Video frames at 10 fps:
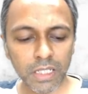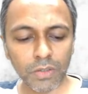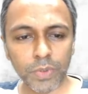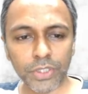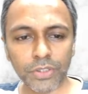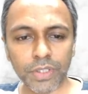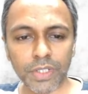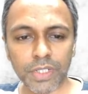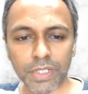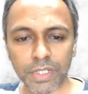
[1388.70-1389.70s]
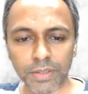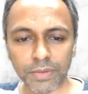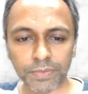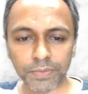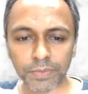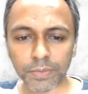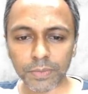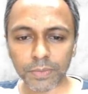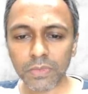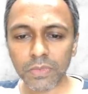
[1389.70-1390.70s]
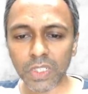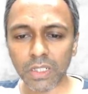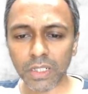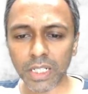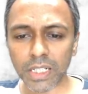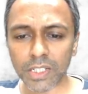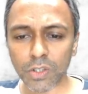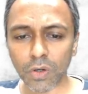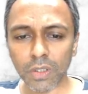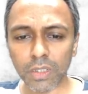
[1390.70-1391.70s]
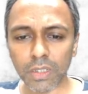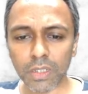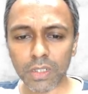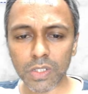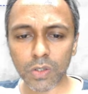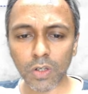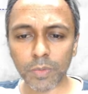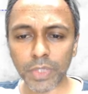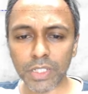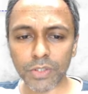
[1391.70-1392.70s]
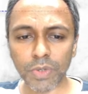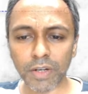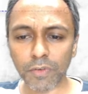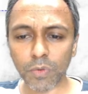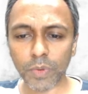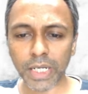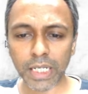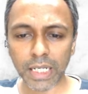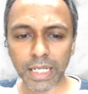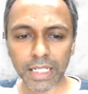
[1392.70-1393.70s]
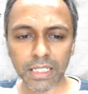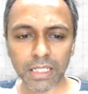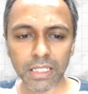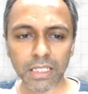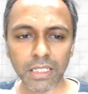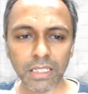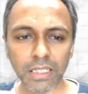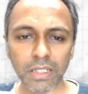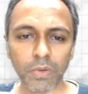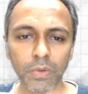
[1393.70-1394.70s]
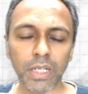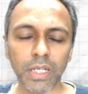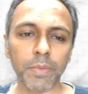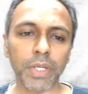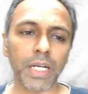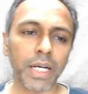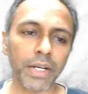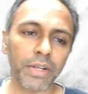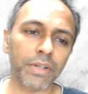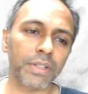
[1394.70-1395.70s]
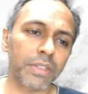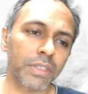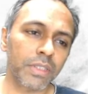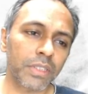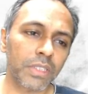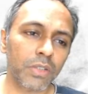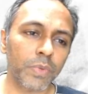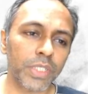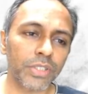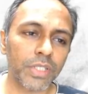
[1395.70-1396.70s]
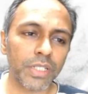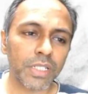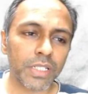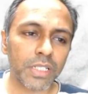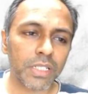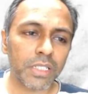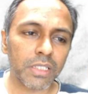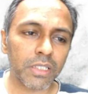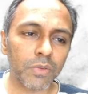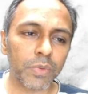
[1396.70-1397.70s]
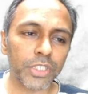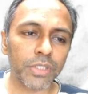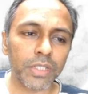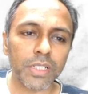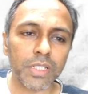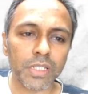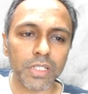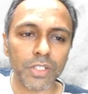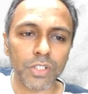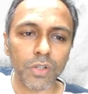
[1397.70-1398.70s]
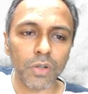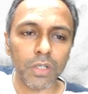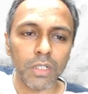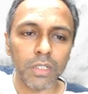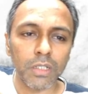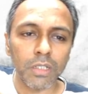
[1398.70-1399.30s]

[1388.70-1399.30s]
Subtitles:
say the question is again solve. Solve means you have to get x. Okay, let me write here. The question is solve.